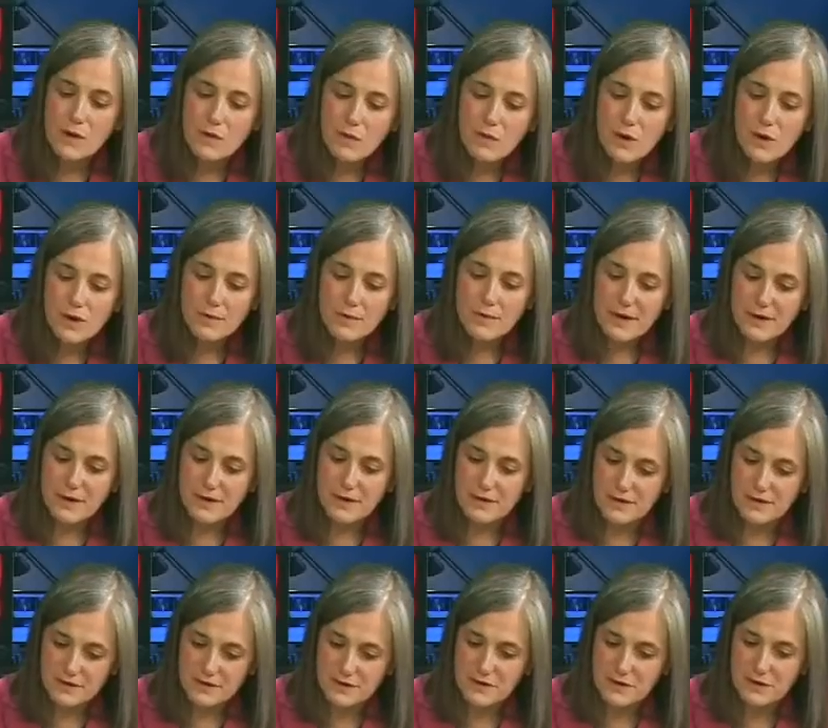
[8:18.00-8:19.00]
What
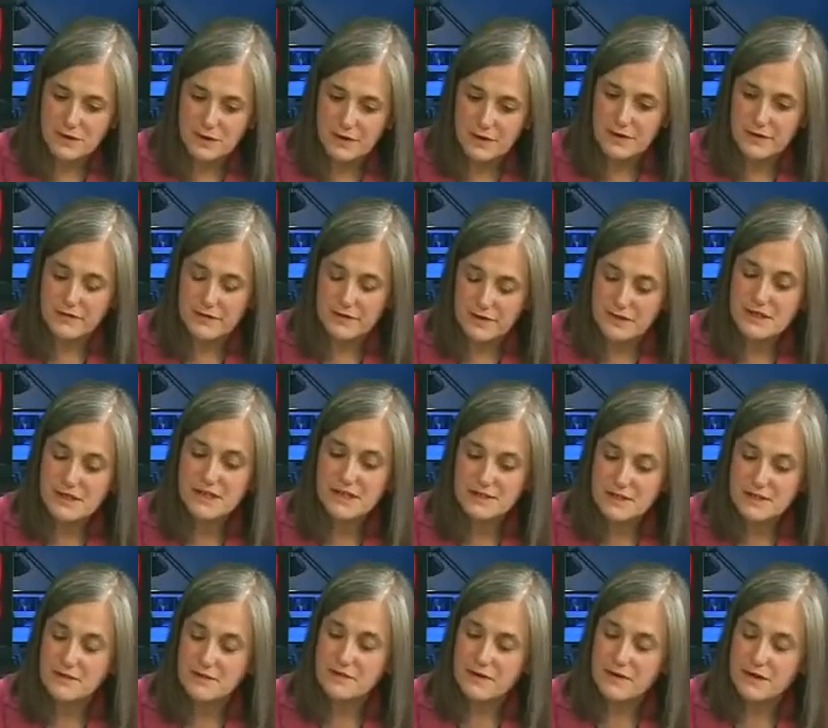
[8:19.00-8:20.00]
about his calling for
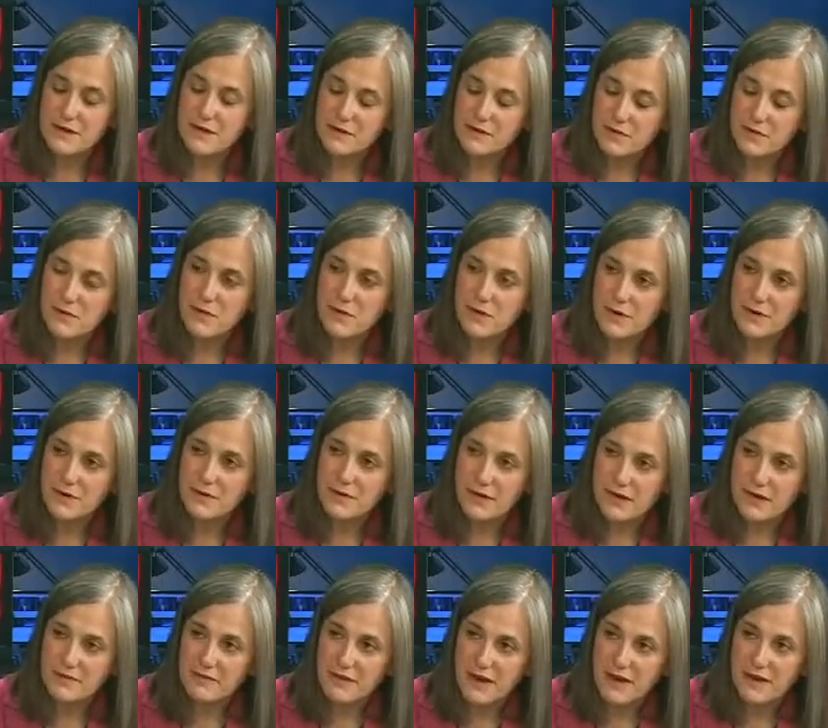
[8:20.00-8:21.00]
intensifying the war
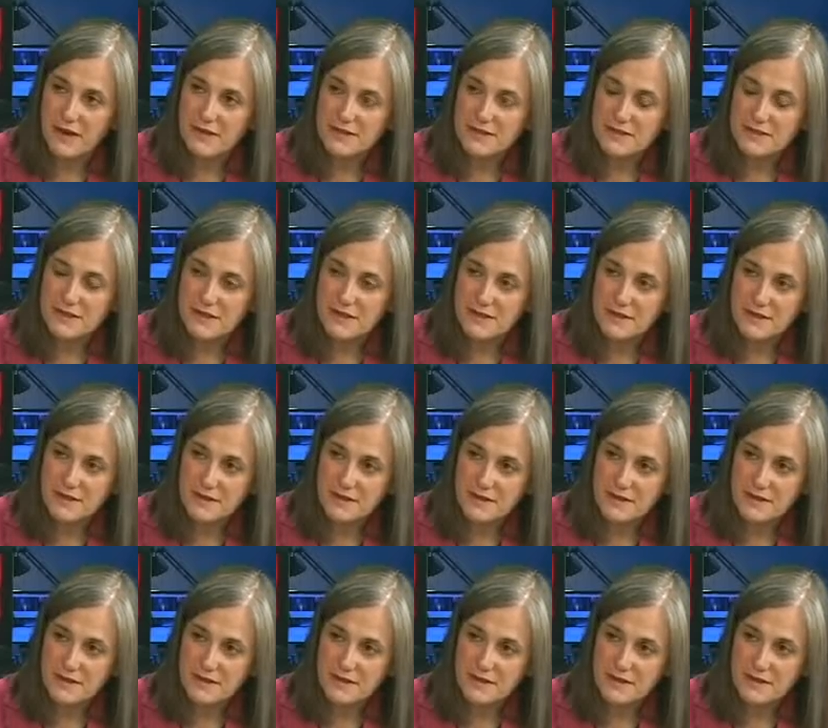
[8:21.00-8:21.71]
with Afghanistan?